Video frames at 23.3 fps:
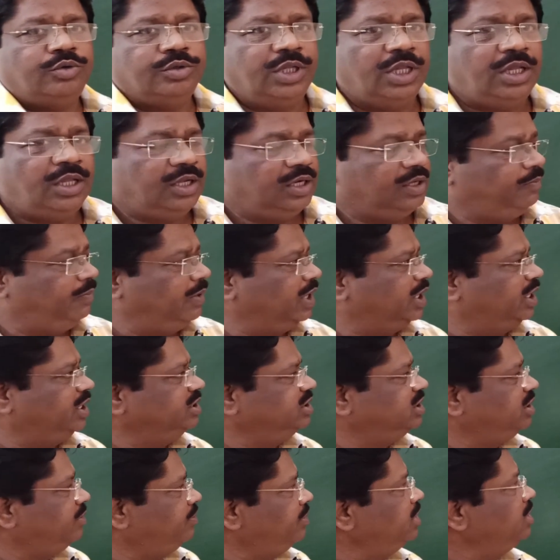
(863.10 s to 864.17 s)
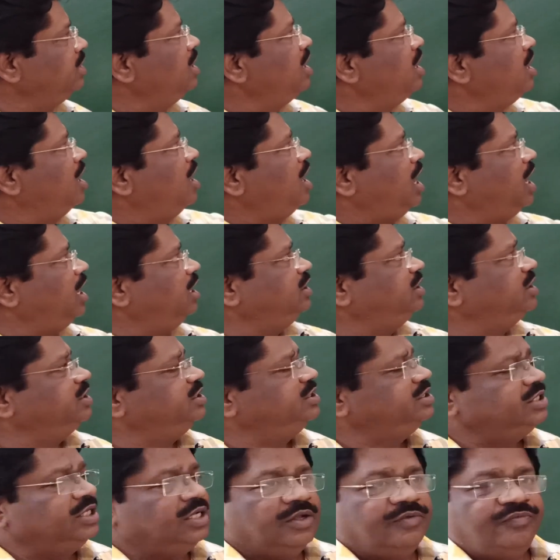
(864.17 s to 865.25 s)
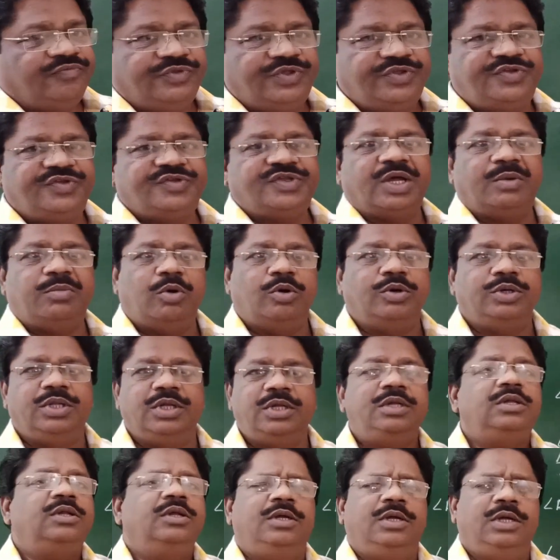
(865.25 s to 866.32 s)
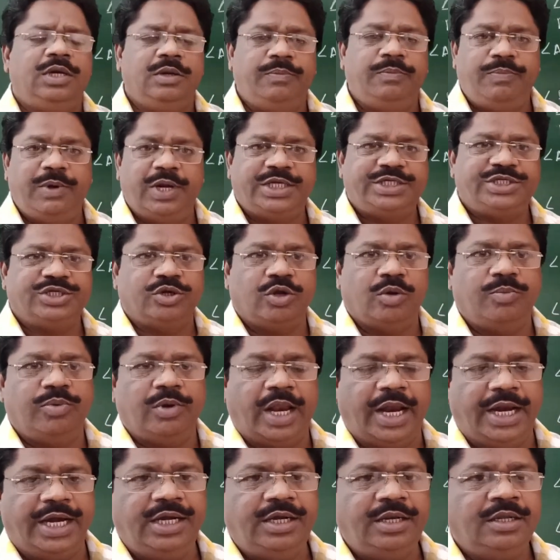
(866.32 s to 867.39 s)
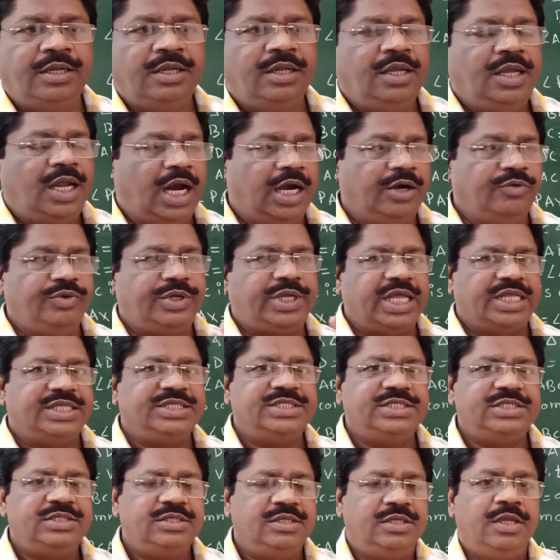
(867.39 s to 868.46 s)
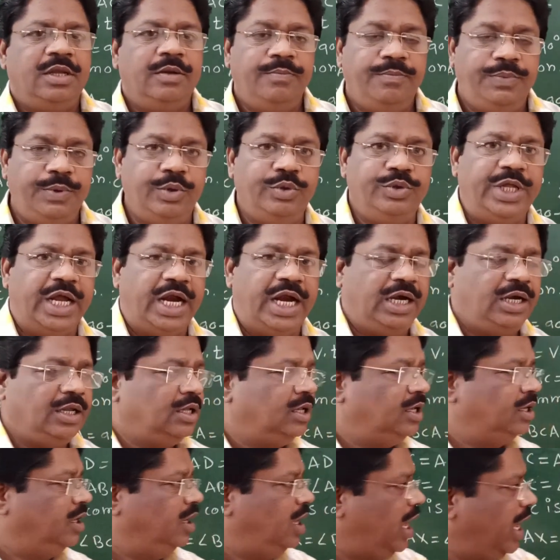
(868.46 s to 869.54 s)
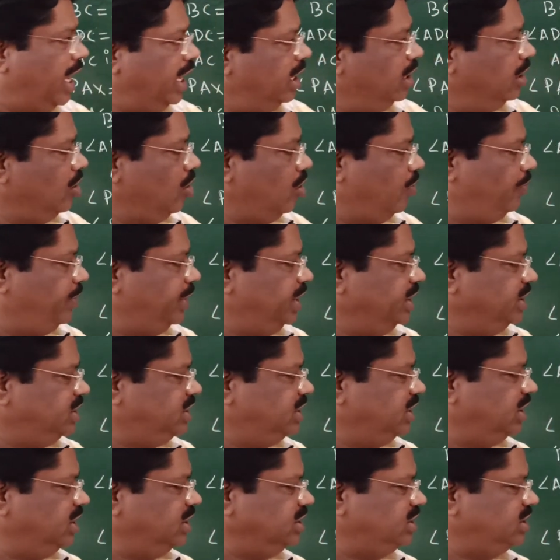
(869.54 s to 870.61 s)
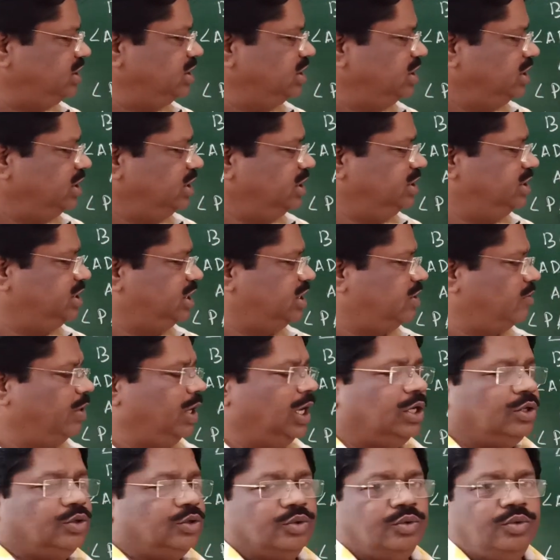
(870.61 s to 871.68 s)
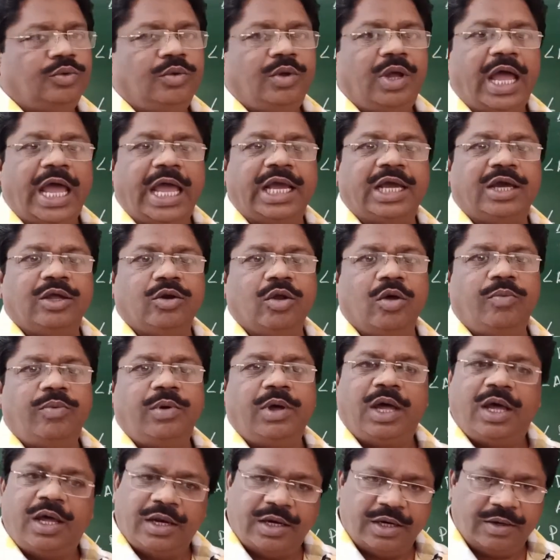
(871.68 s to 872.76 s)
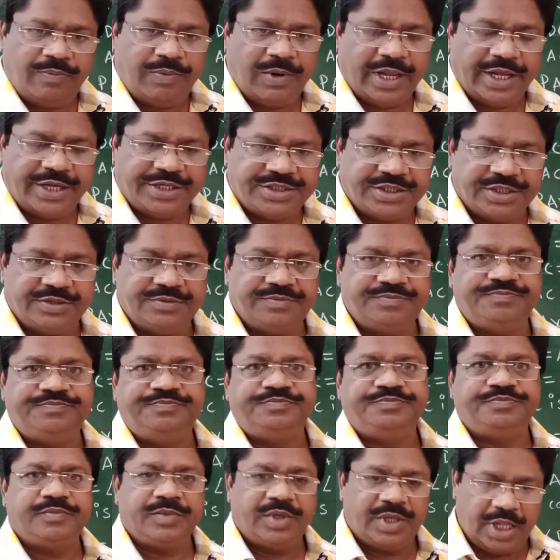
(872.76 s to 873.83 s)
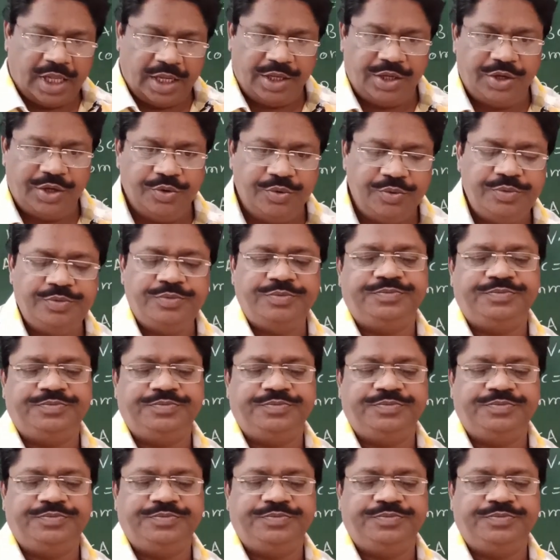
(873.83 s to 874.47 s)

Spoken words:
to the reflecting surface, and thus this is about the reflection of light, and we can prove that angle of incidence is equal to angle of reflection. Thank you.